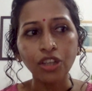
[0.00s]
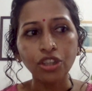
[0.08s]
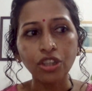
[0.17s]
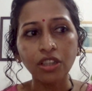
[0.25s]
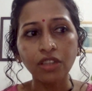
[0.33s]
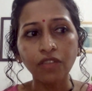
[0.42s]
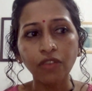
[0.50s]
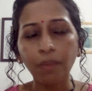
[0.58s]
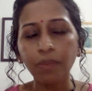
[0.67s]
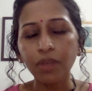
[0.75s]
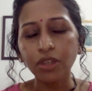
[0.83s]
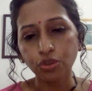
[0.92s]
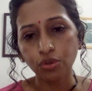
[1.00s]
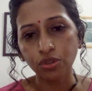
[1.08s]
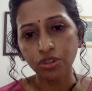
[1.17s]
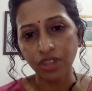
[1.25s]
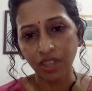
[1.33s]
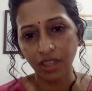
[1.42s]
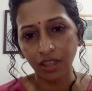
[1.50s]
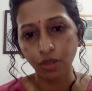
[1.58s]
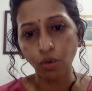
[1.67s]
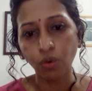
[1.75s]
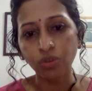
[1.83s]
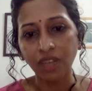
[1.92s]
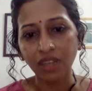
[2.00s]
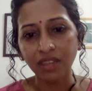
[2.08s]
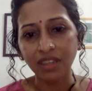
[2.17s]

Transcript: children from birth to 3 know that